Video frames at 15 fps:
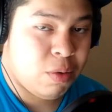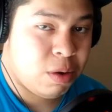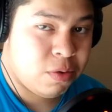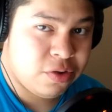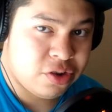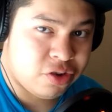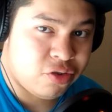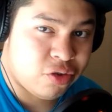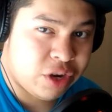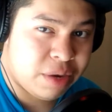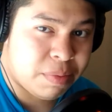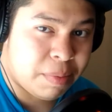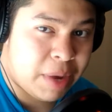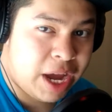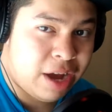what was your
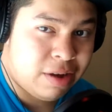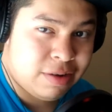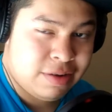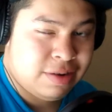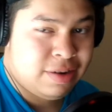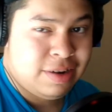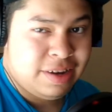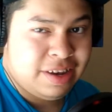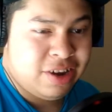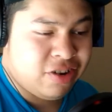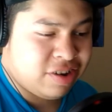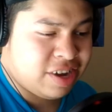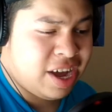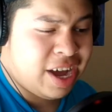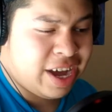dream about?
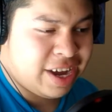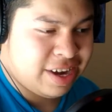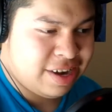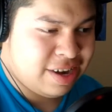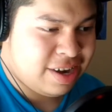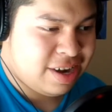Dear God.